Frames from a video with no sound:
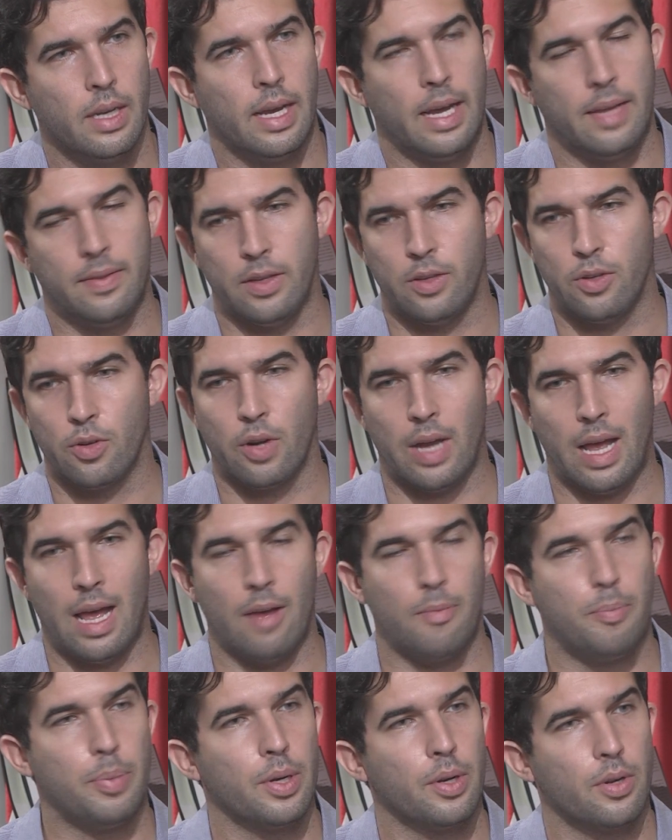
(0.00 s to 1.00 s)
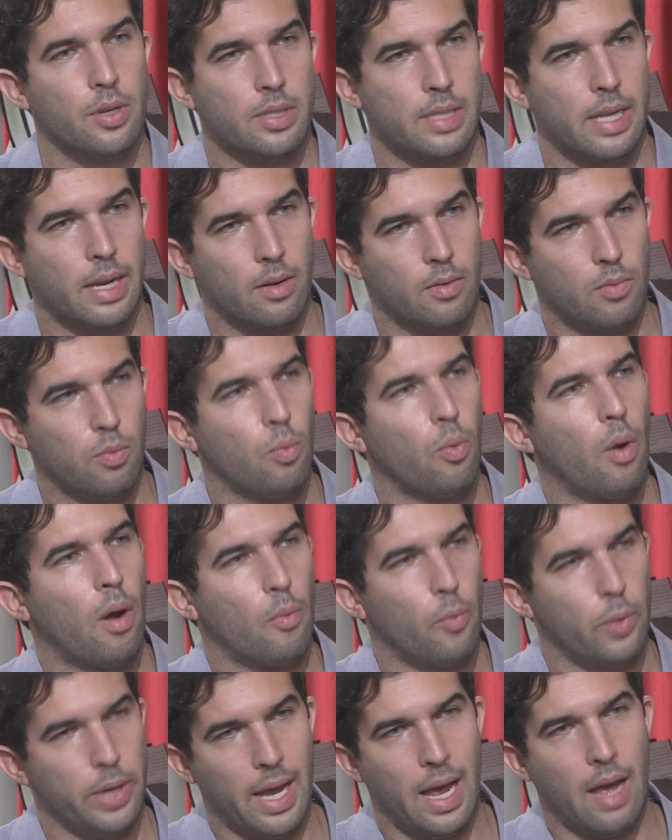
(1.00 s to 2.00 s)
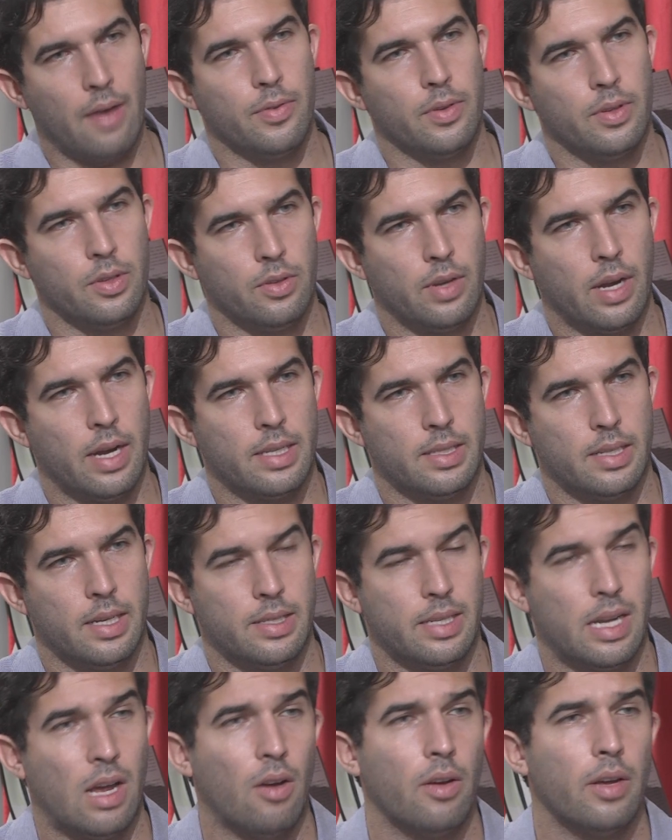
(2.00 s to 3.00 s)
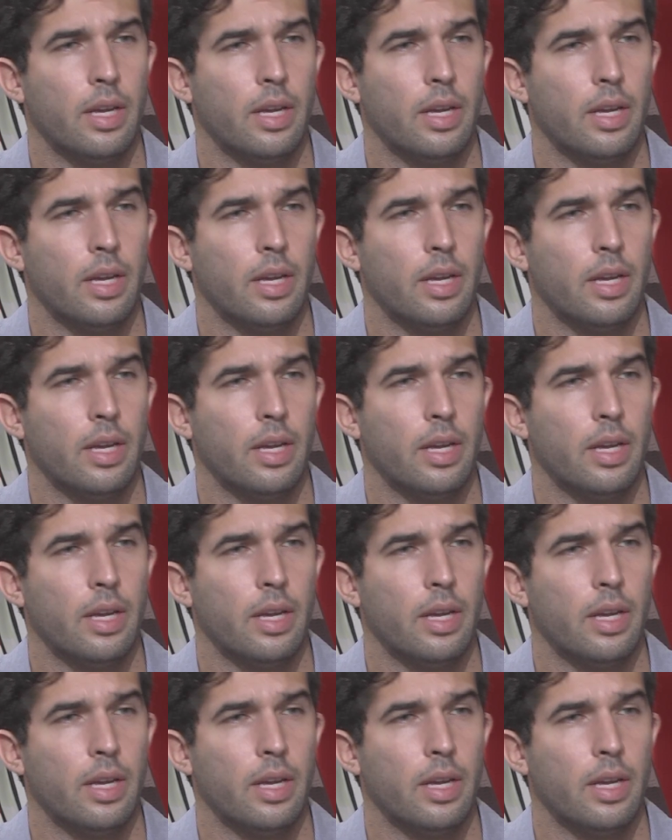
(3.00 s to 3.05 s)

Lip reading: and then you're gonna have periods like what we have in the United States now.